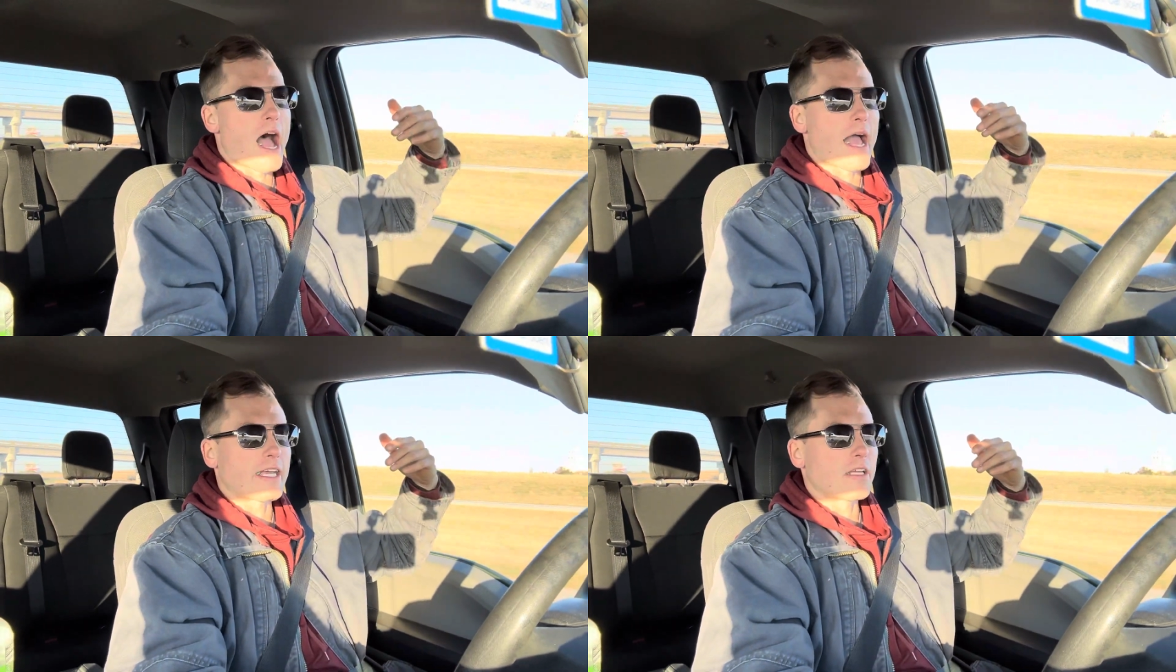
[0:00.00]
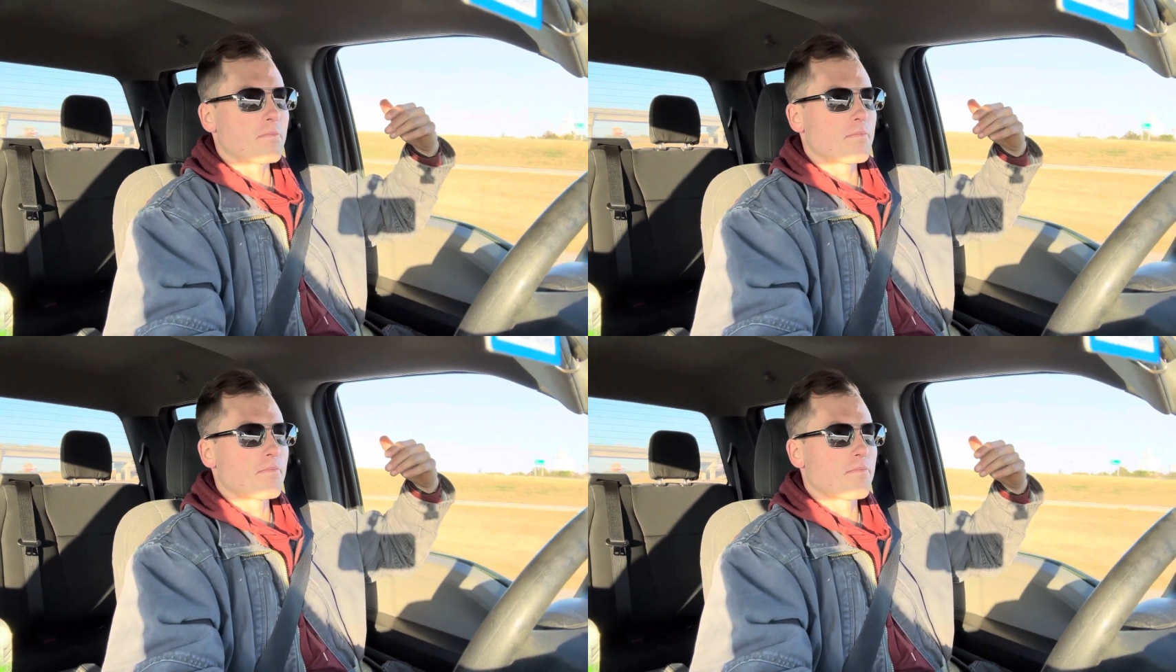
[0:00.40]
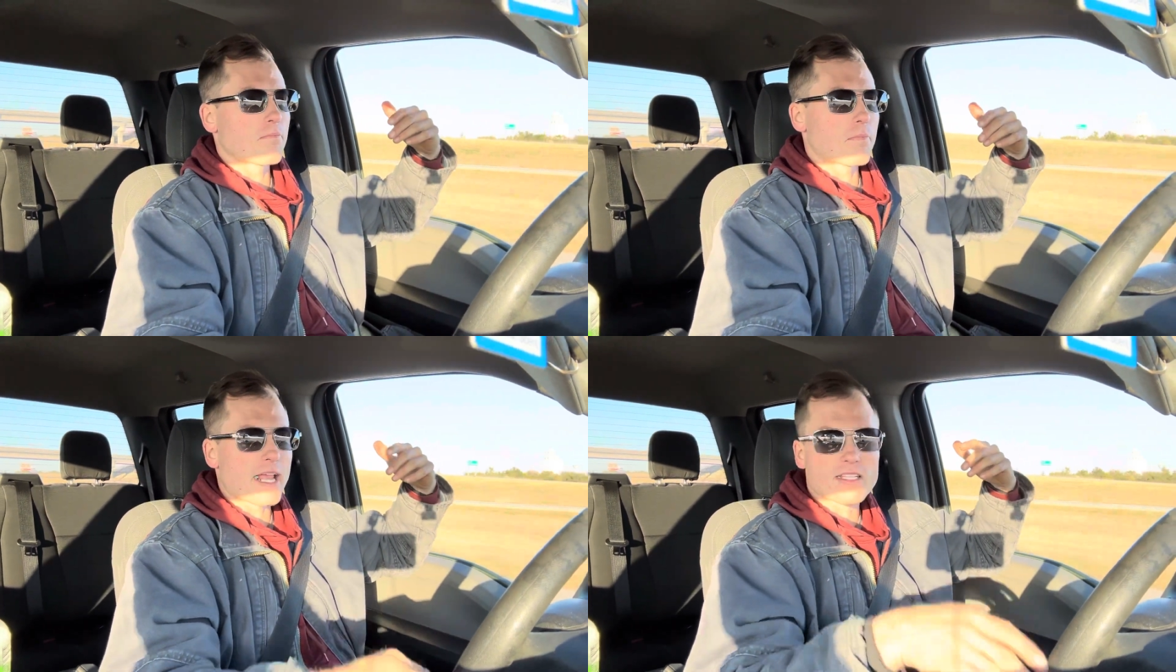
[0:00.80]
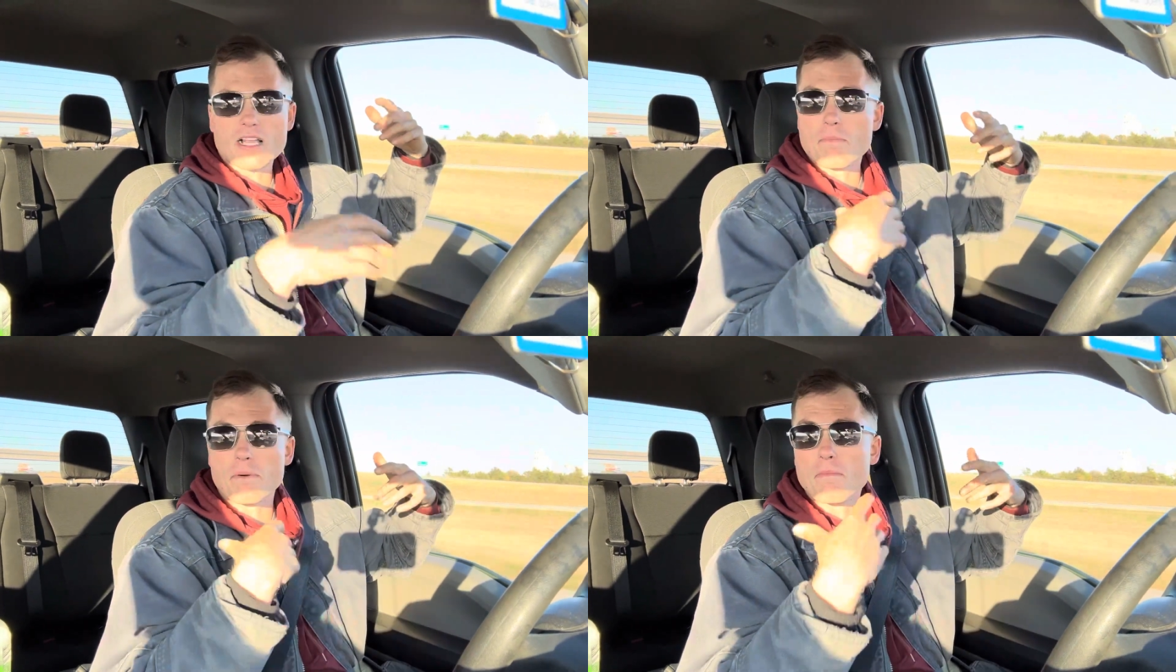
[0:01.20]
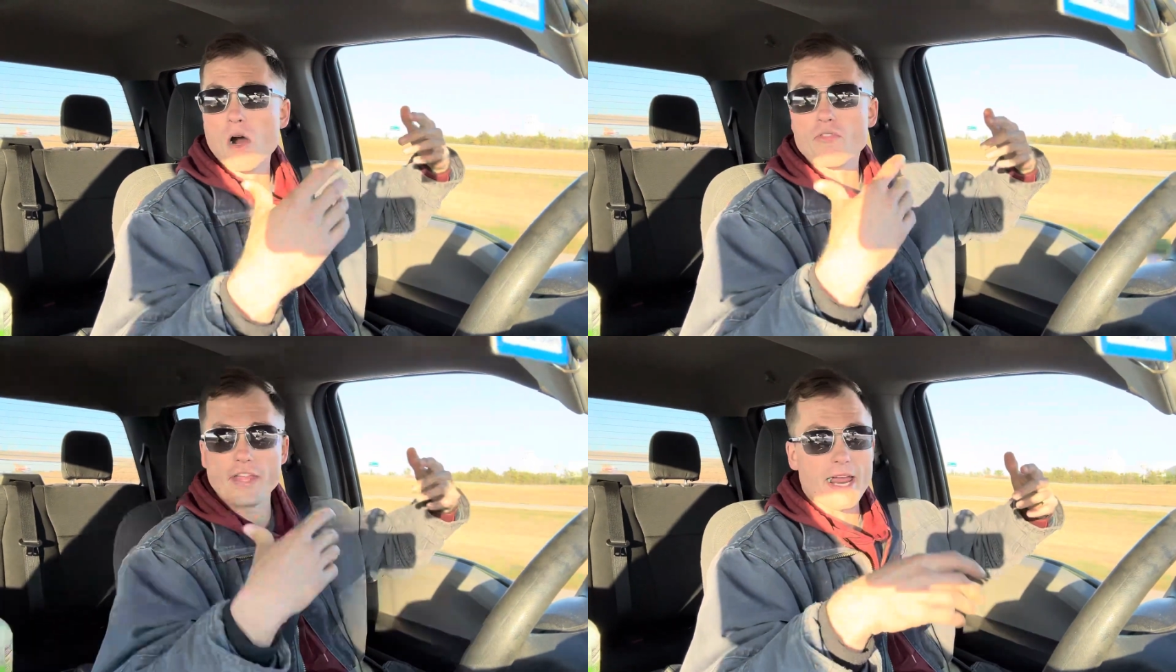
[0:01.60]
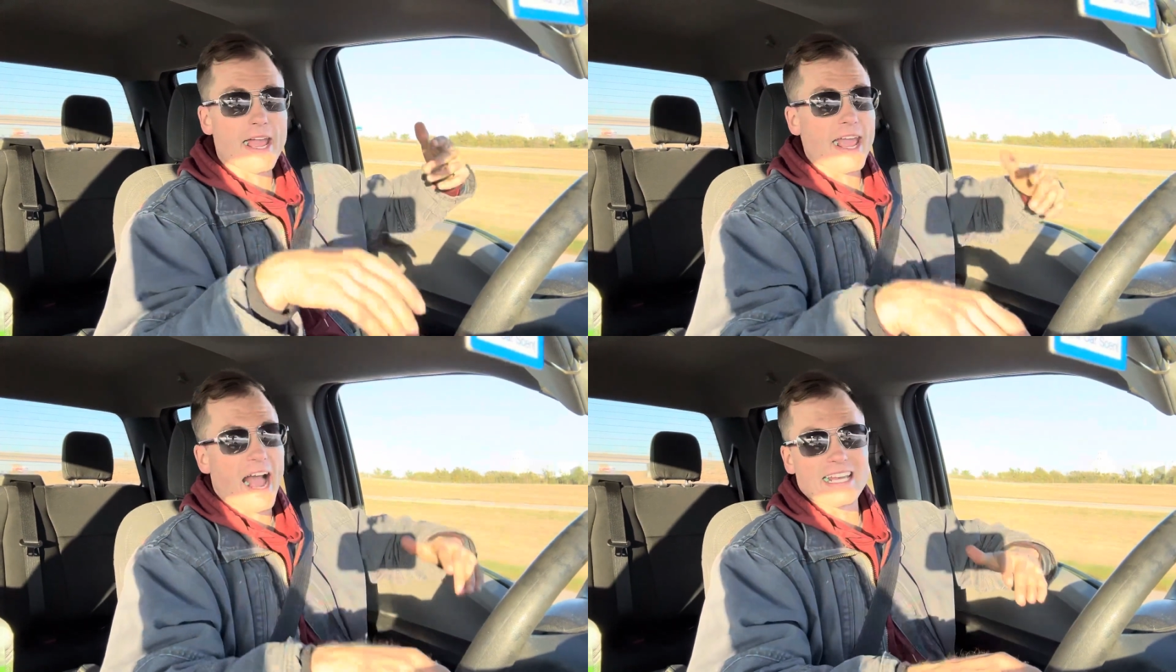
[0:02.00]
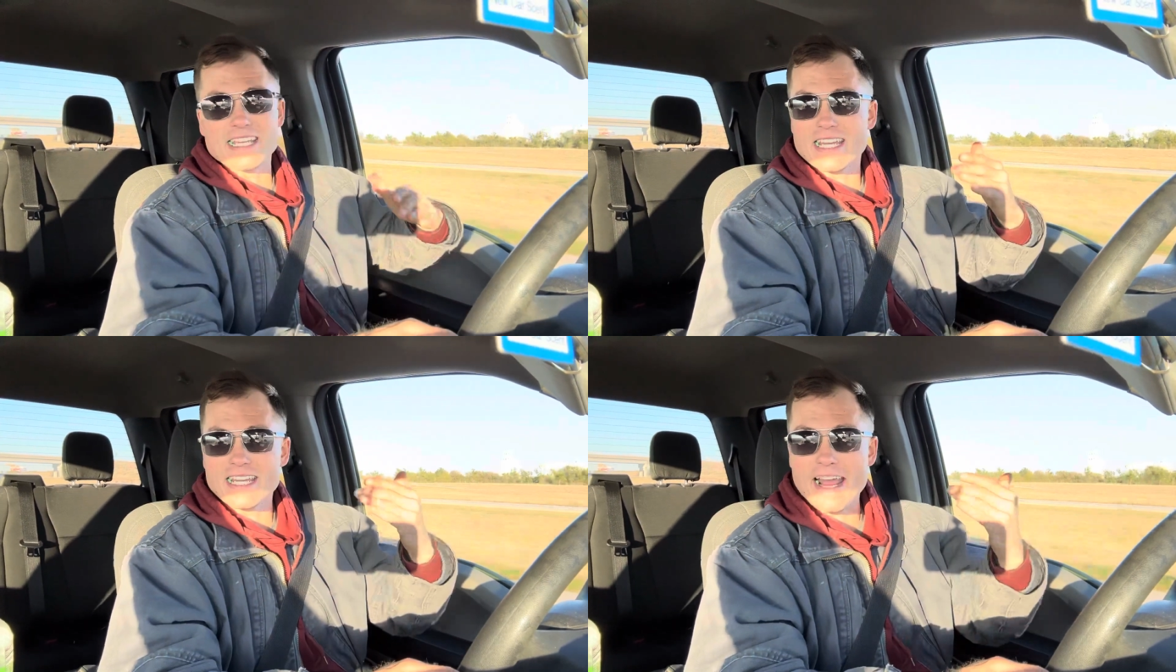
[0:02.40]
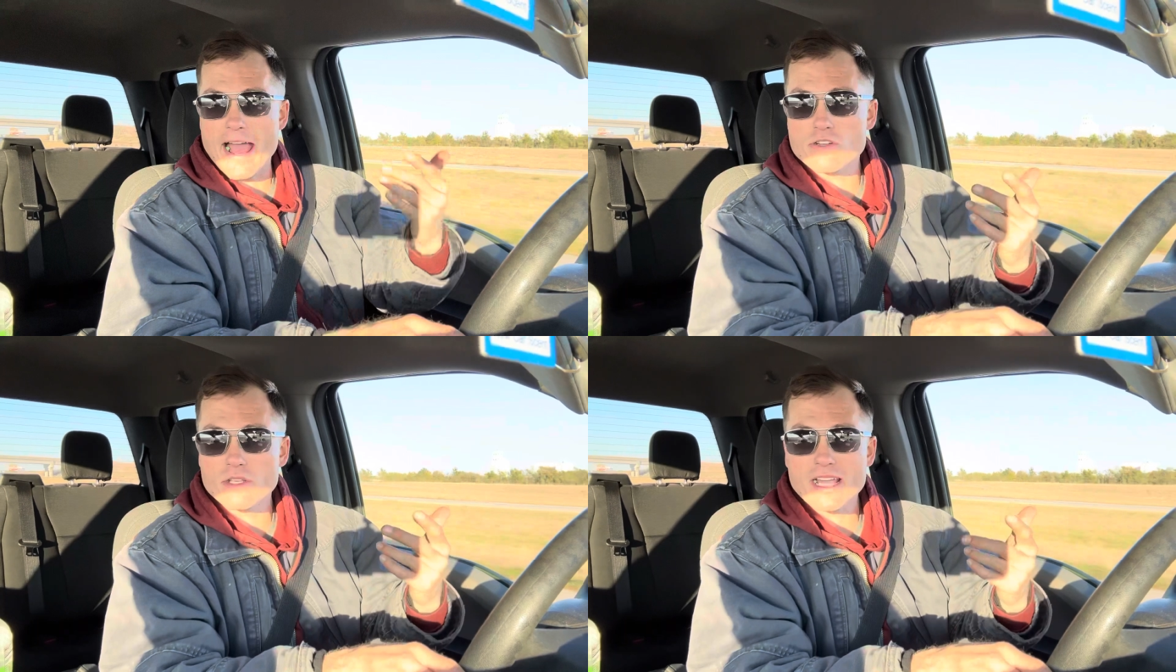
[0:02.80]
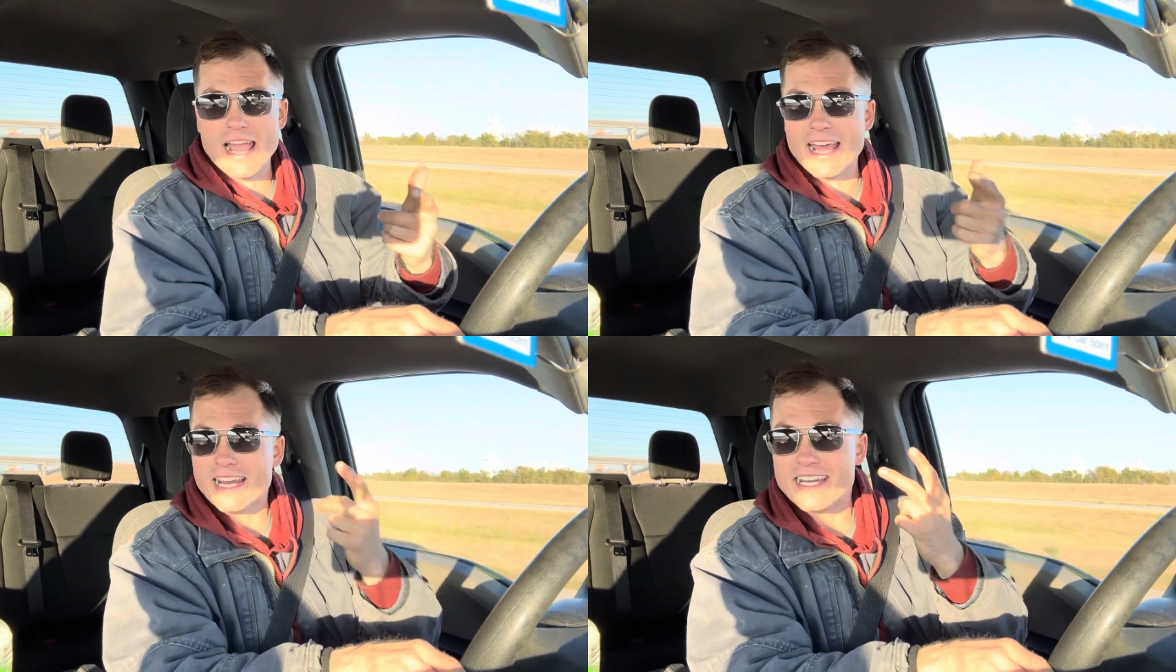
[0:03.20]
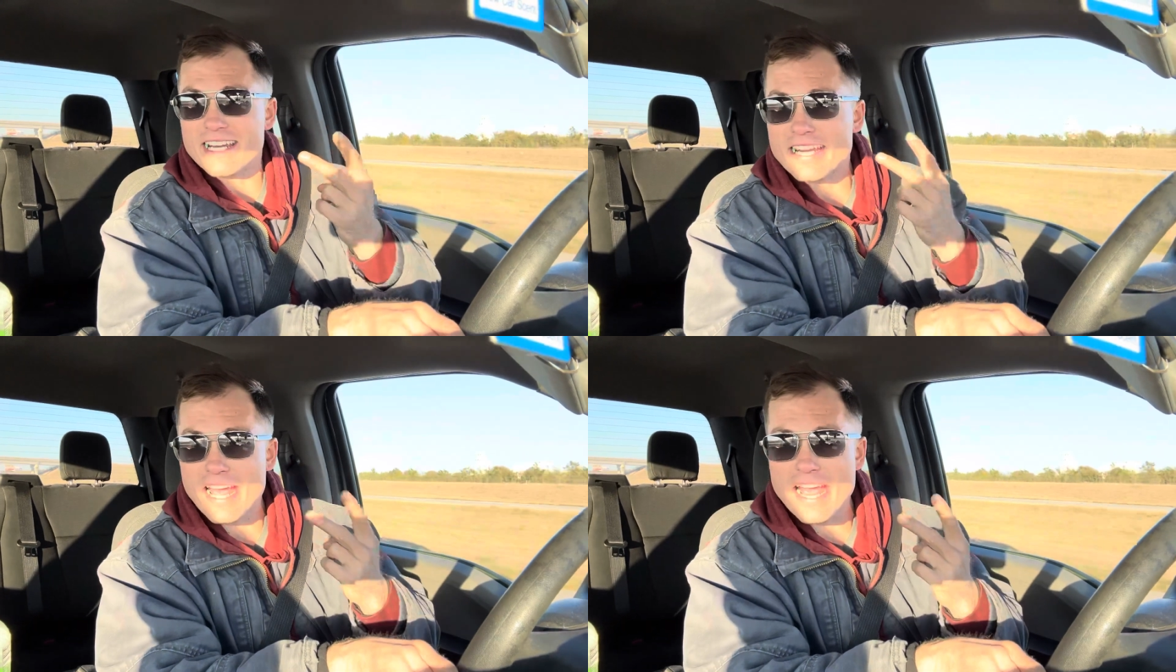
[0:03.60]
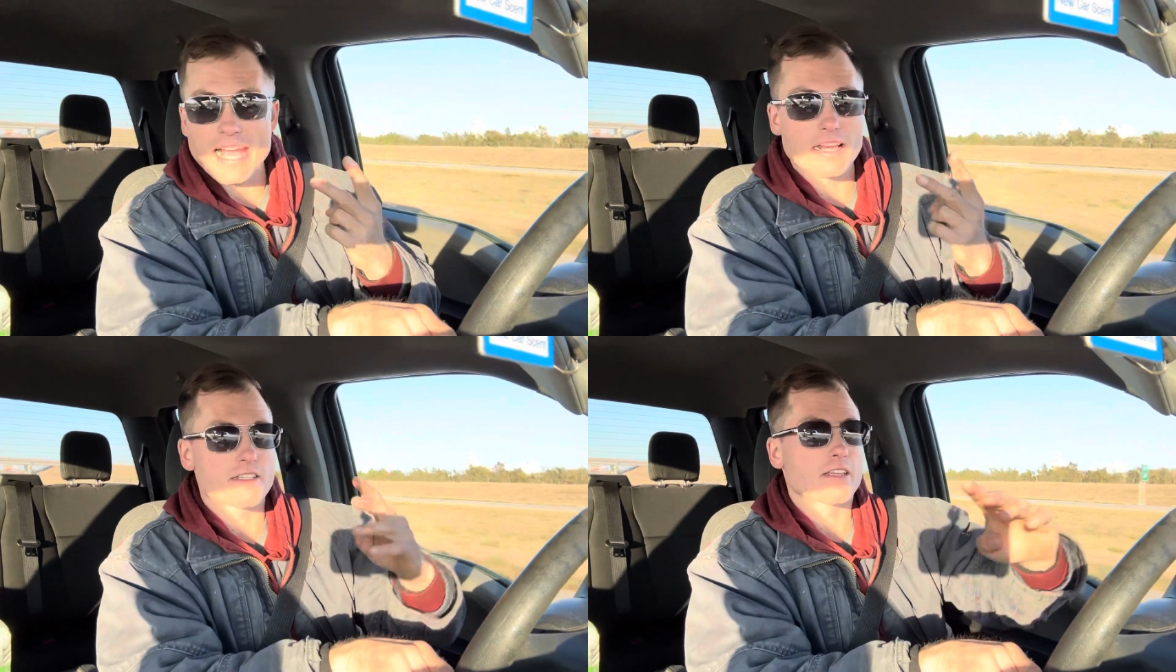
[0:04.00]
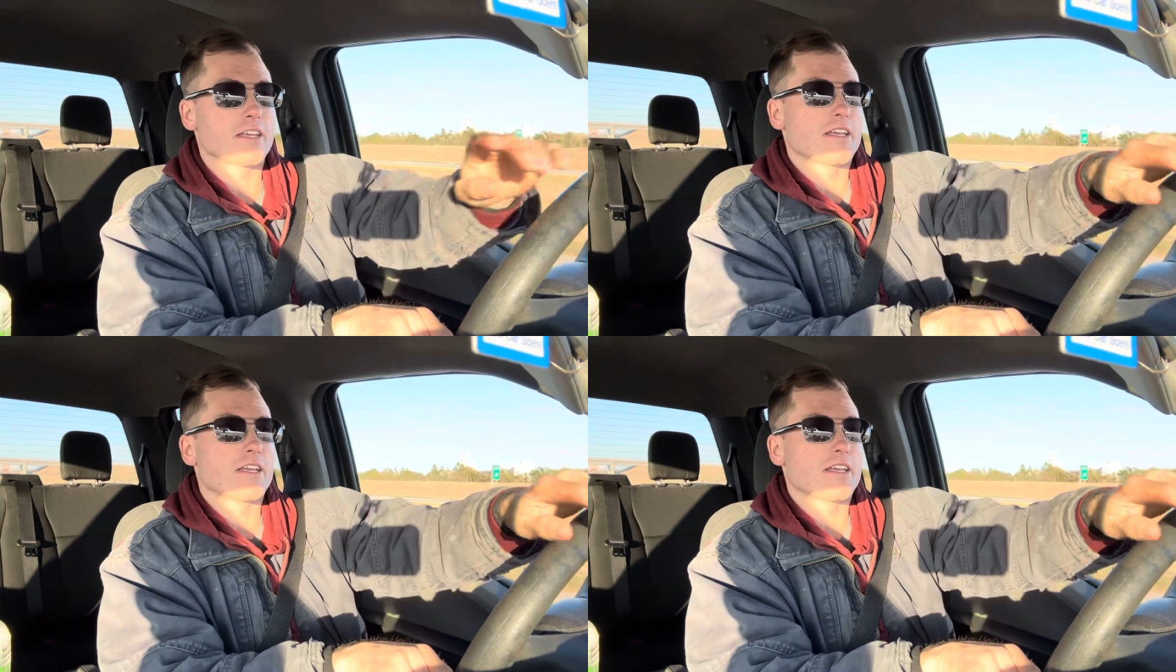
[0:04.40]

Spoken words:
I can basically promote that, hey, I did it naturally and I did it enhanced.